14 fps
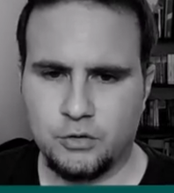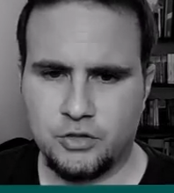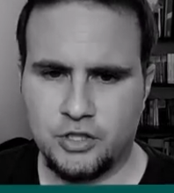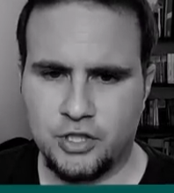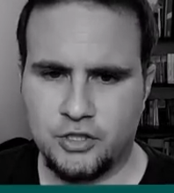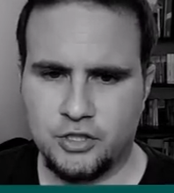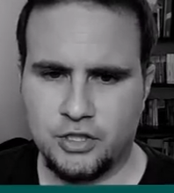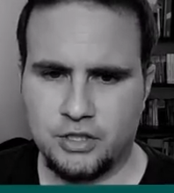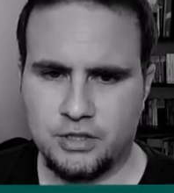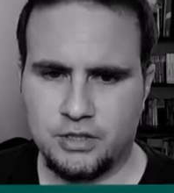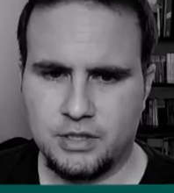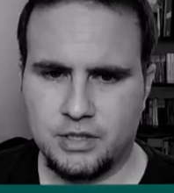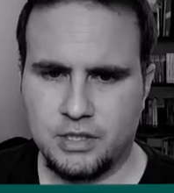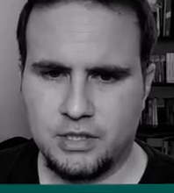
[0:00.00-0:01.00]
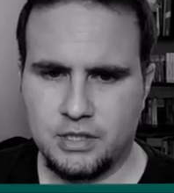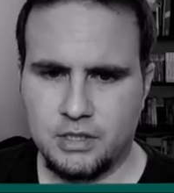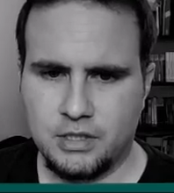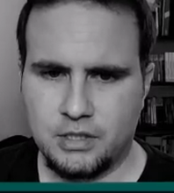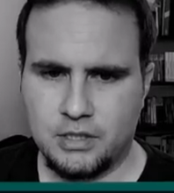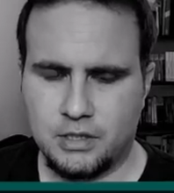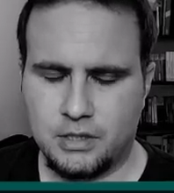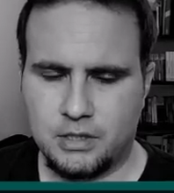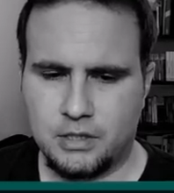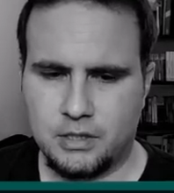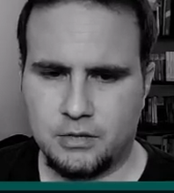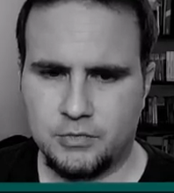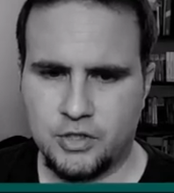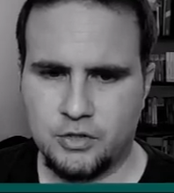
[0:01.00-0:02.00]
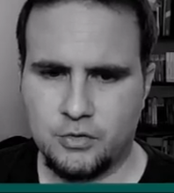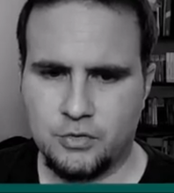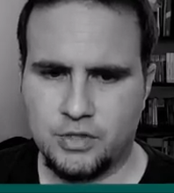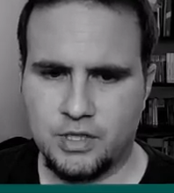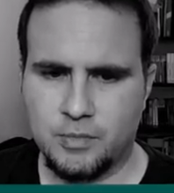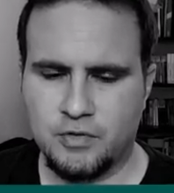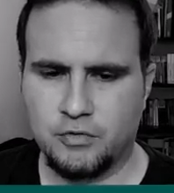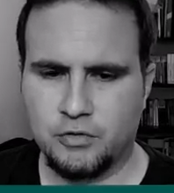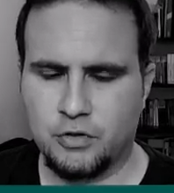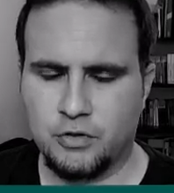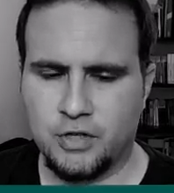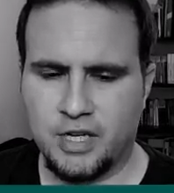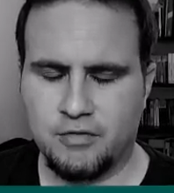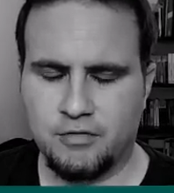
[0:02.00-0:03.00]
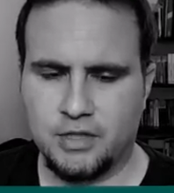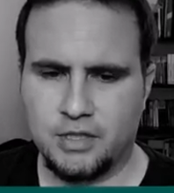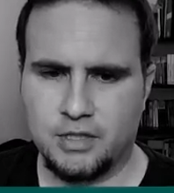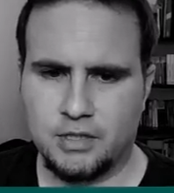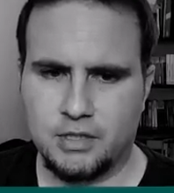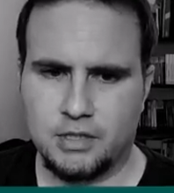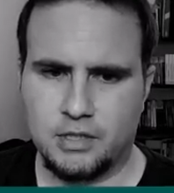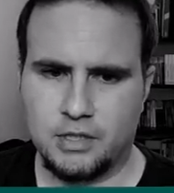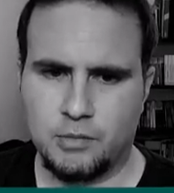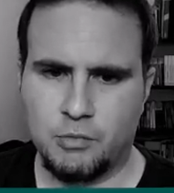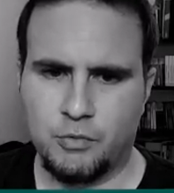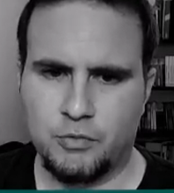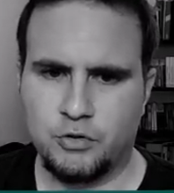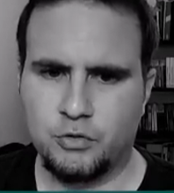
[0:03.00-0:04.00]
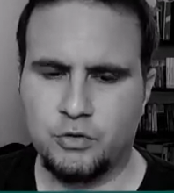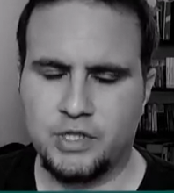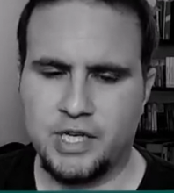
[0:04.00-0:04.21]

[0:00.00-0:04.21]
changing, just using the pivot you're having the moment you do the